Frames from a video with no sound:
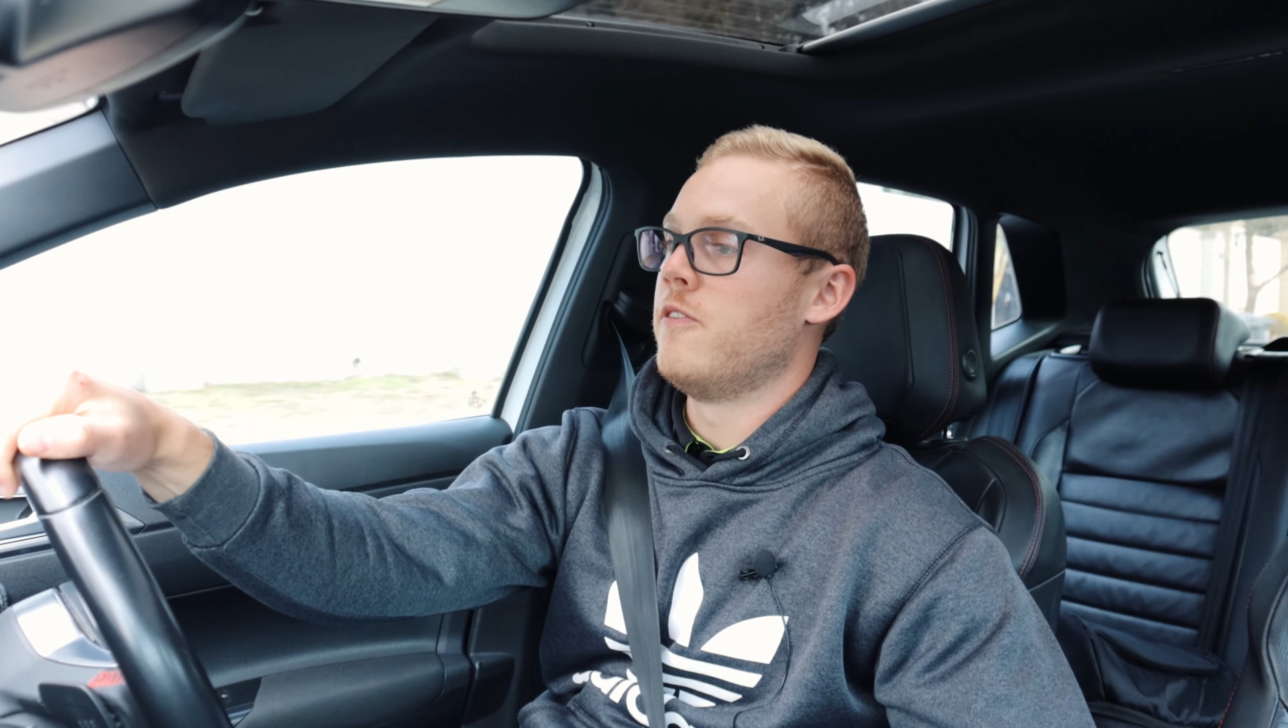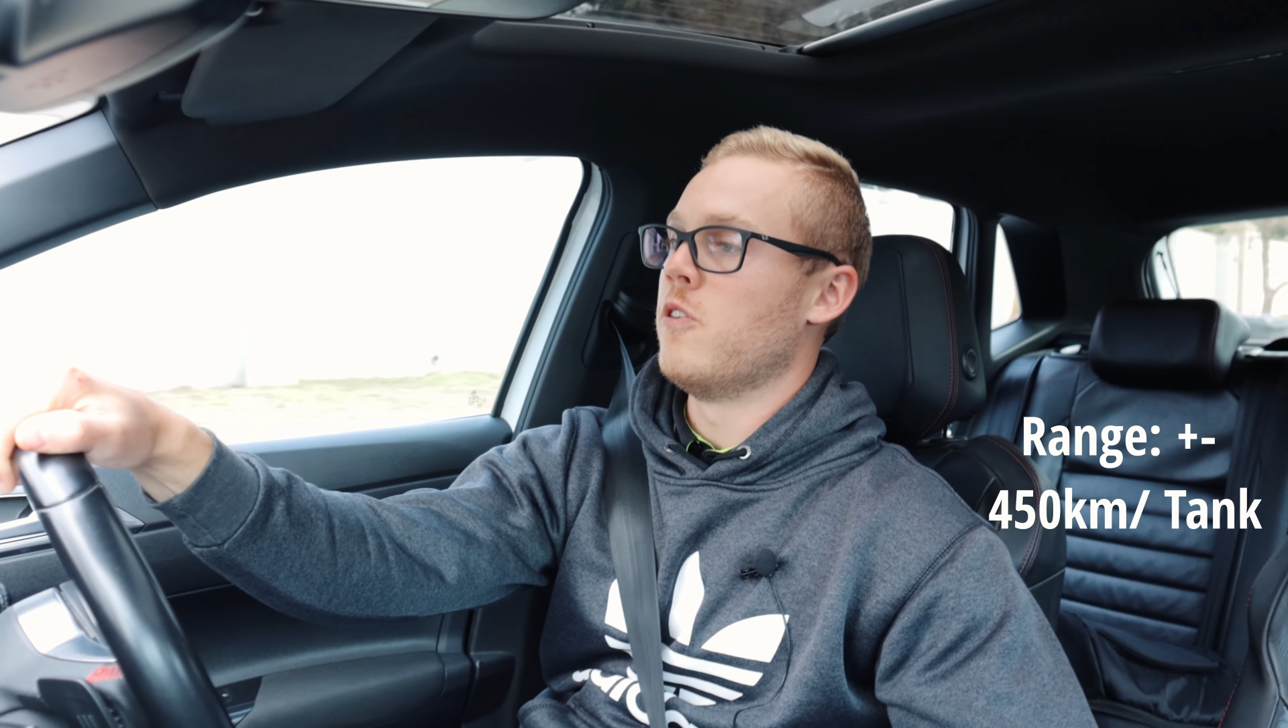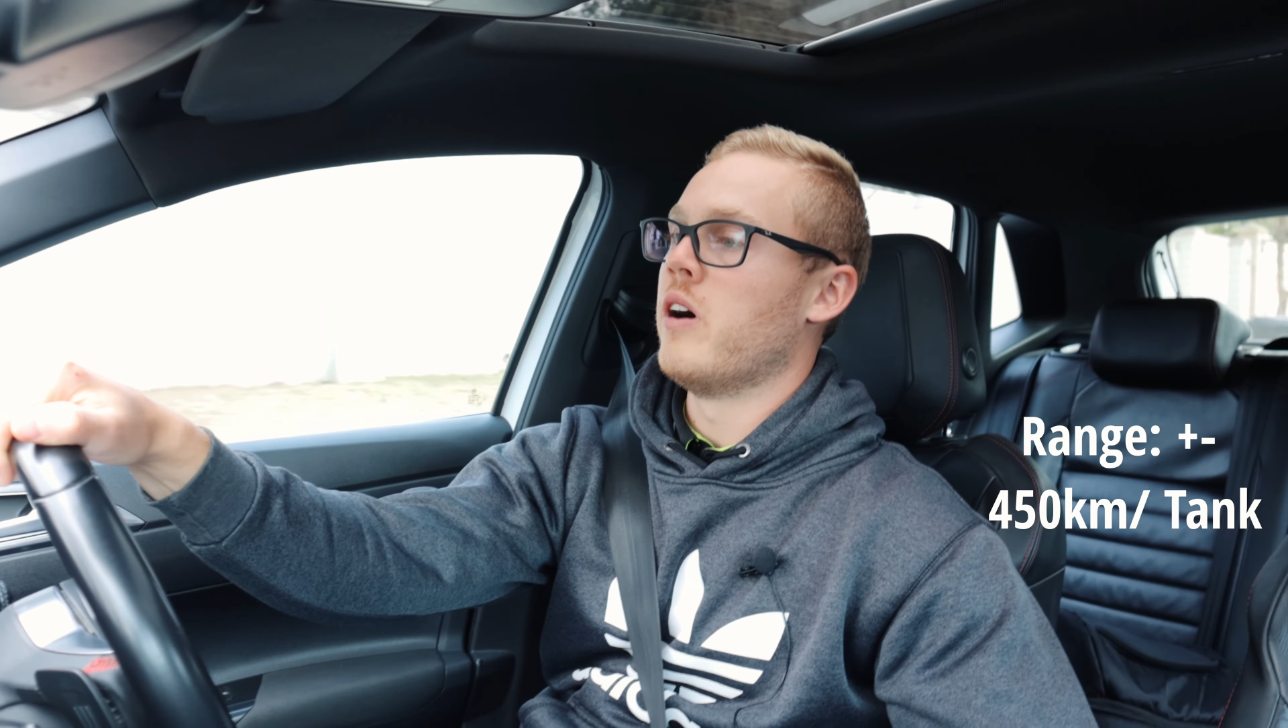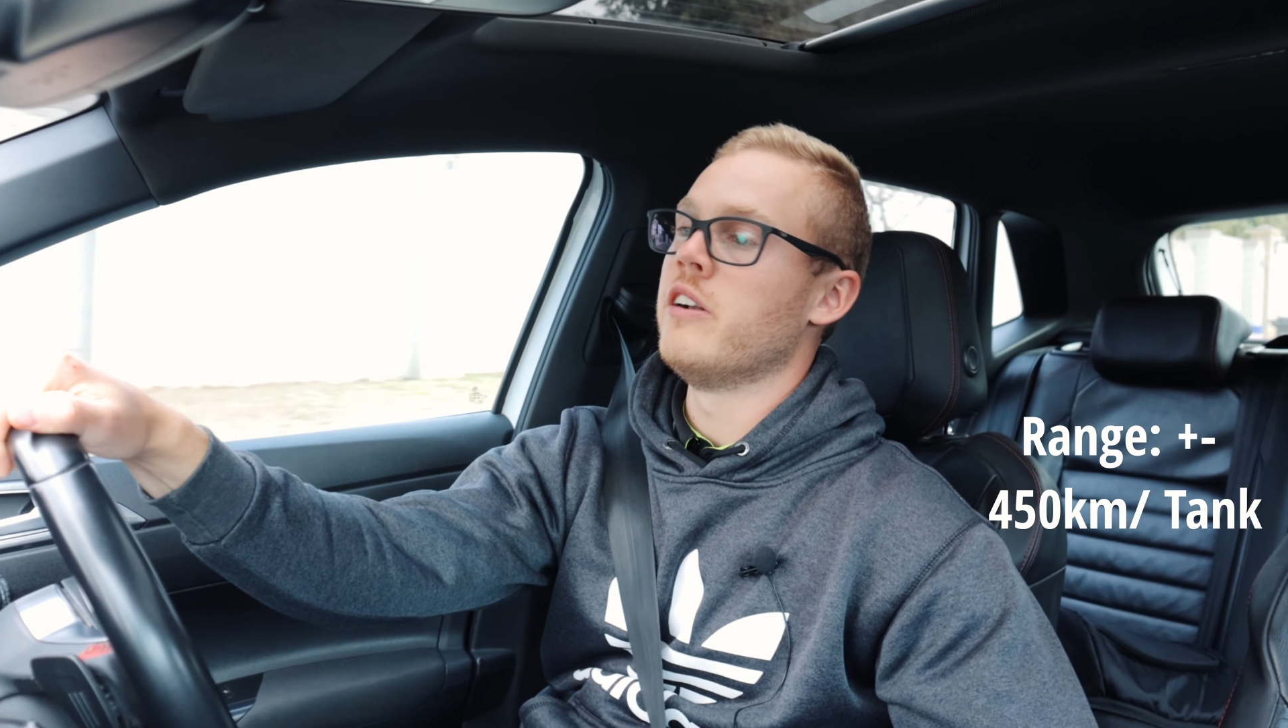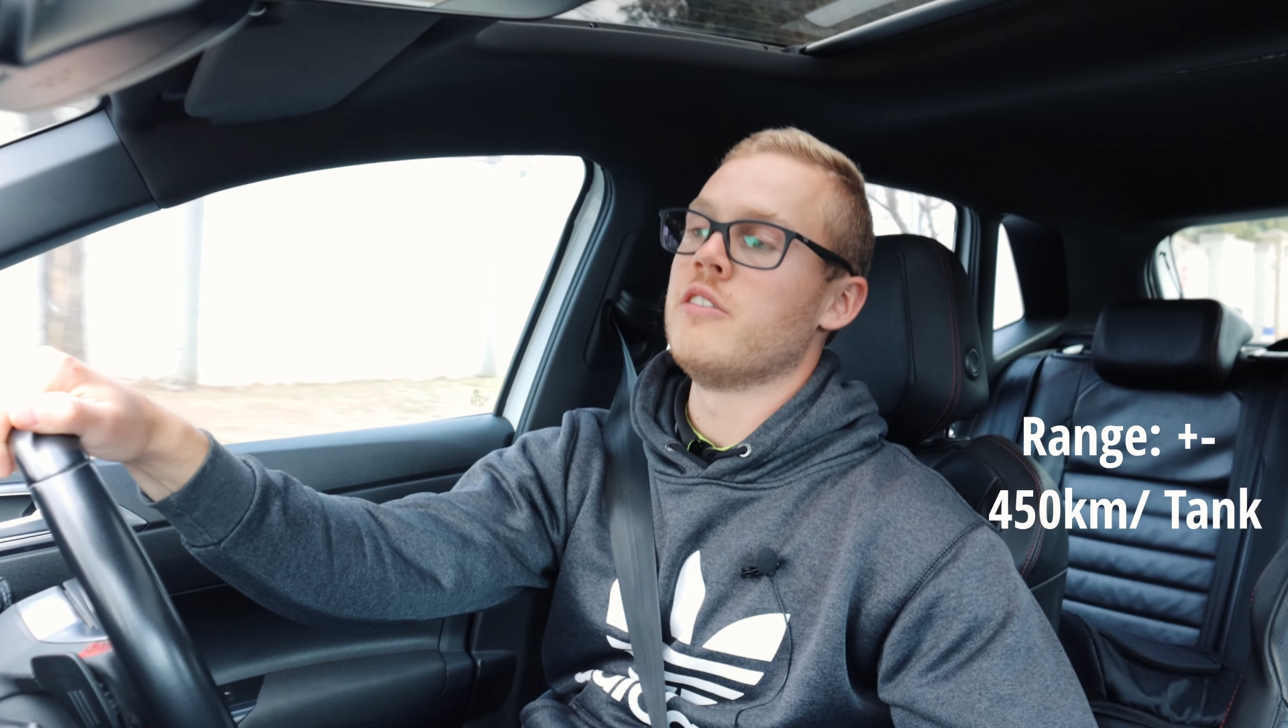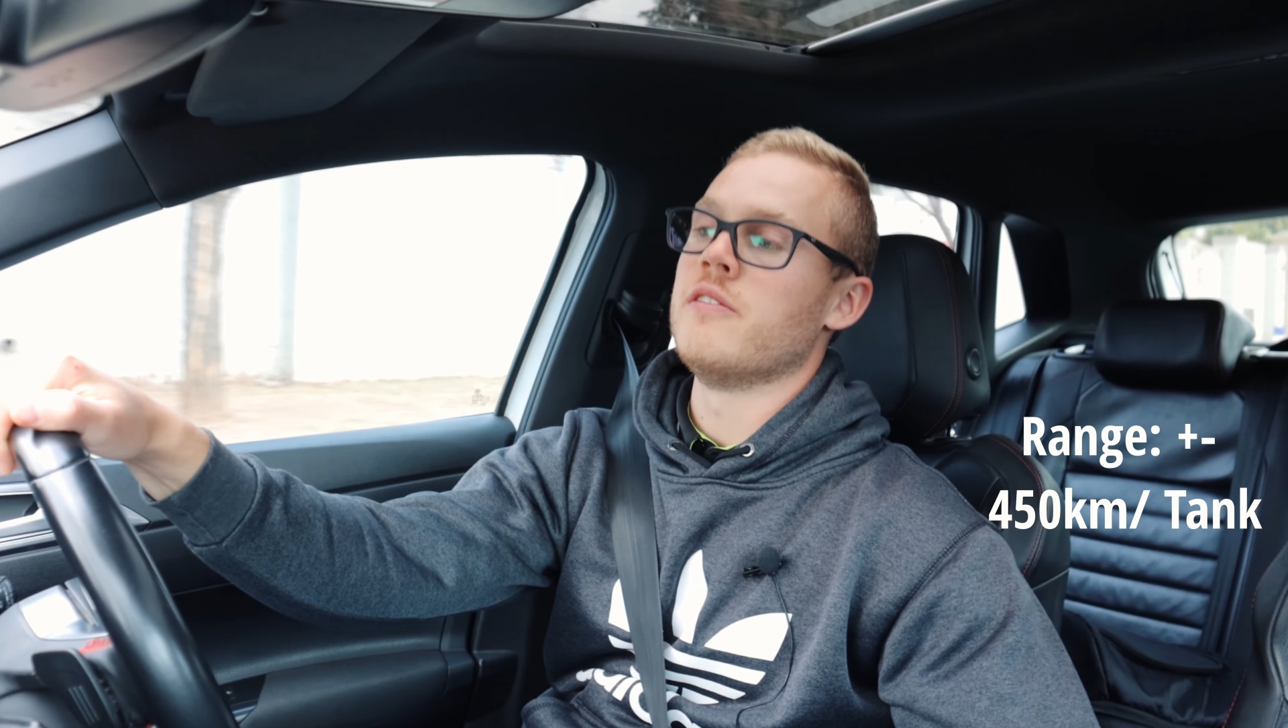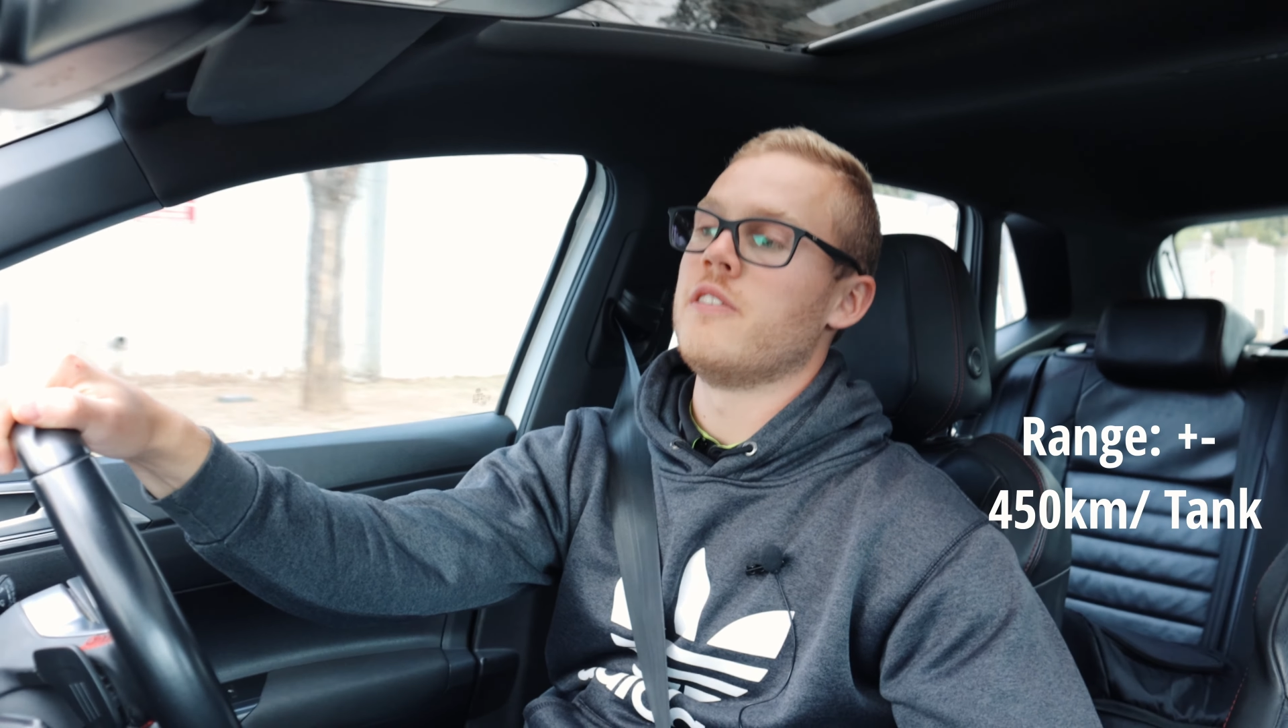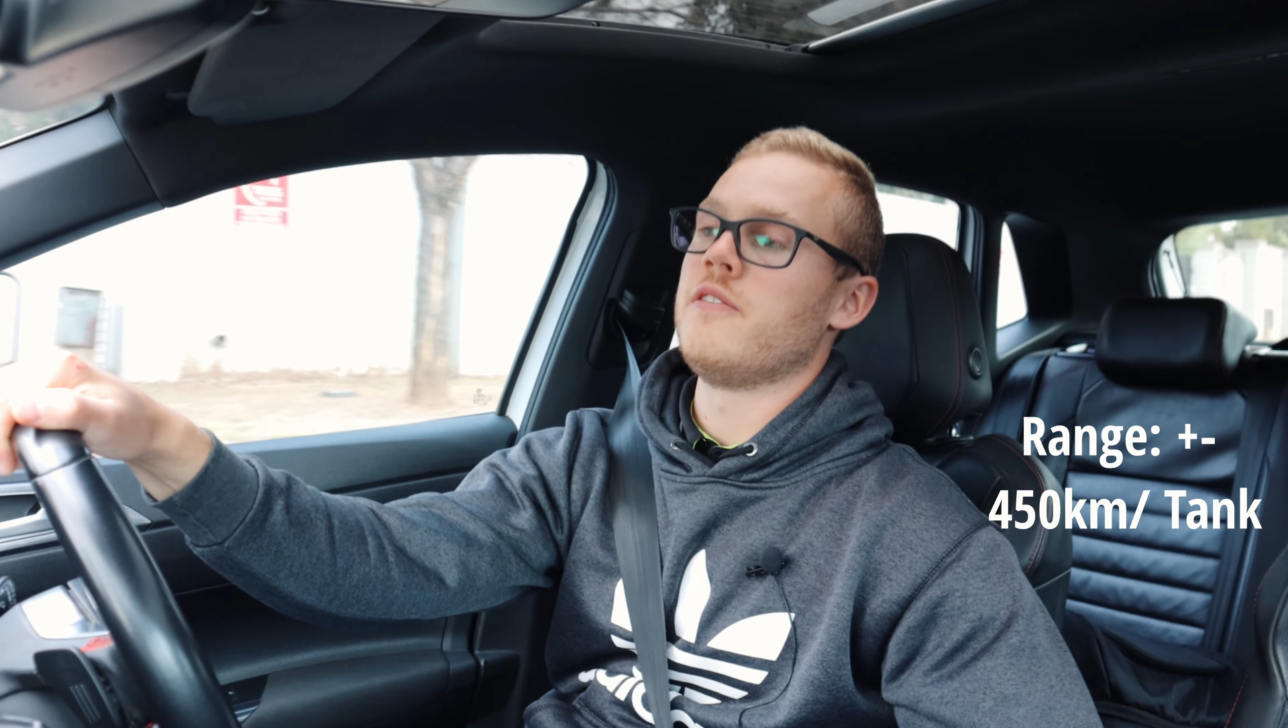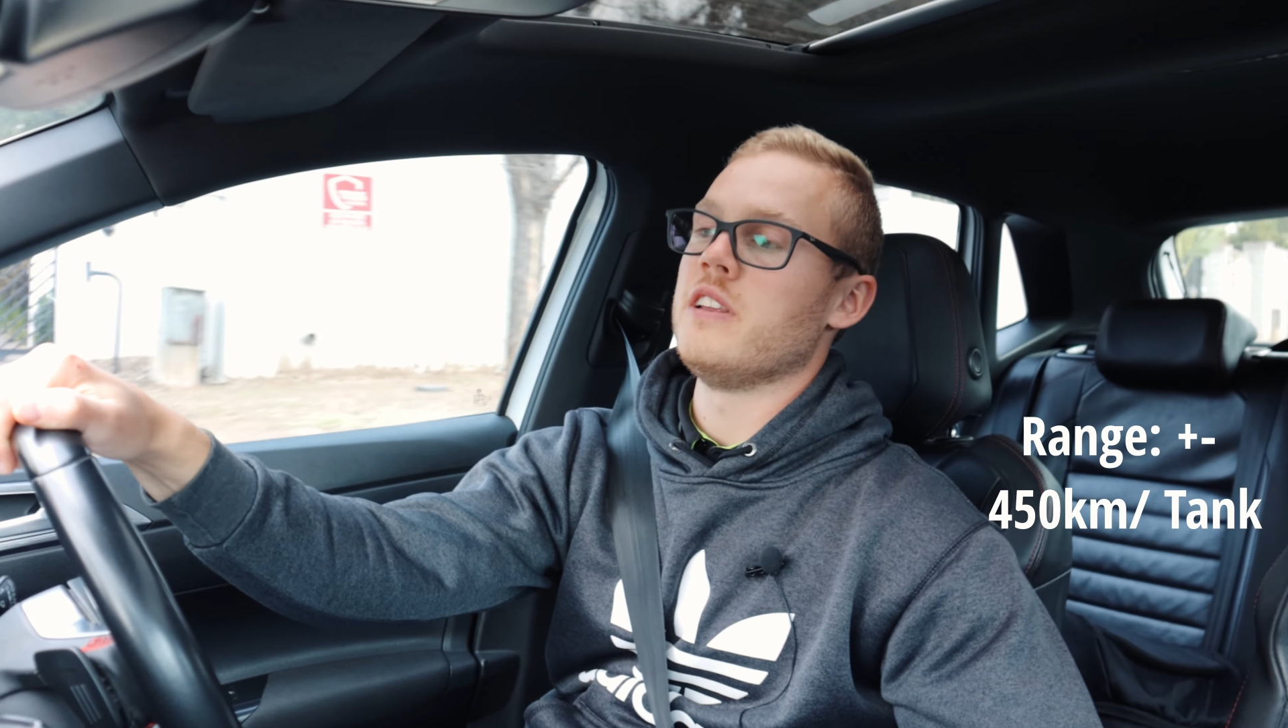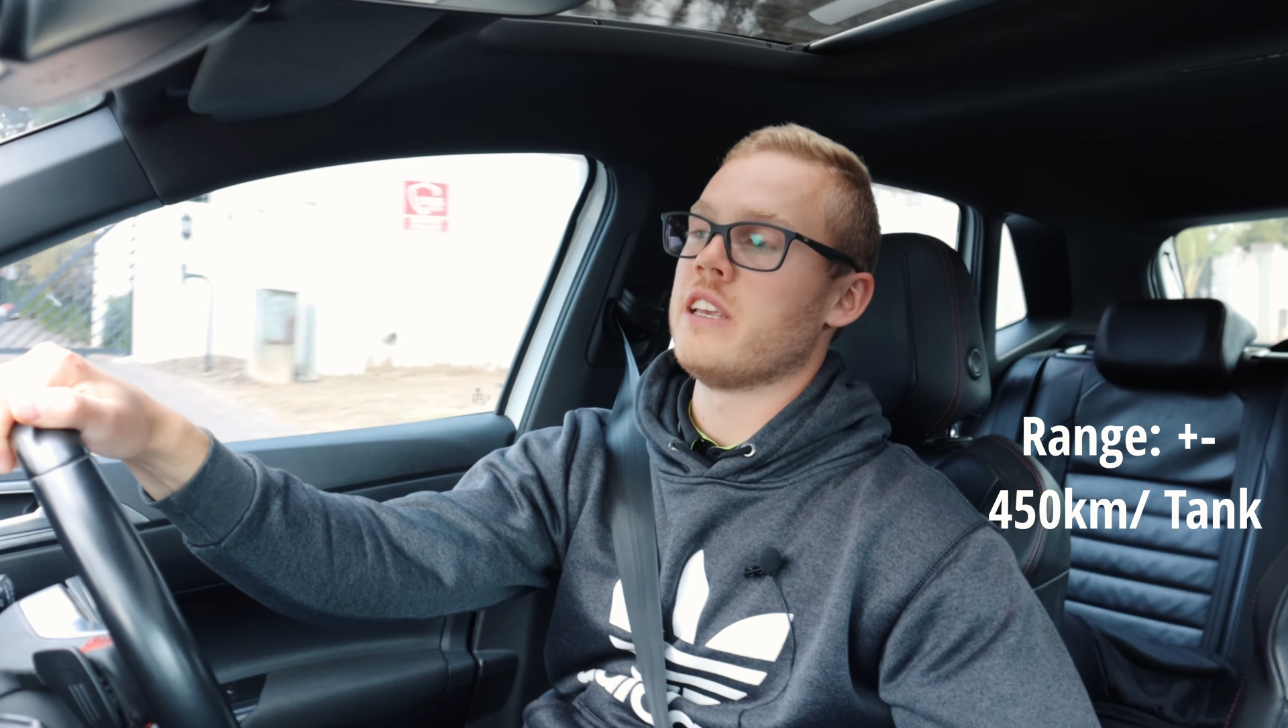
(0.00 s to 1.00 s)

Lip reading: 450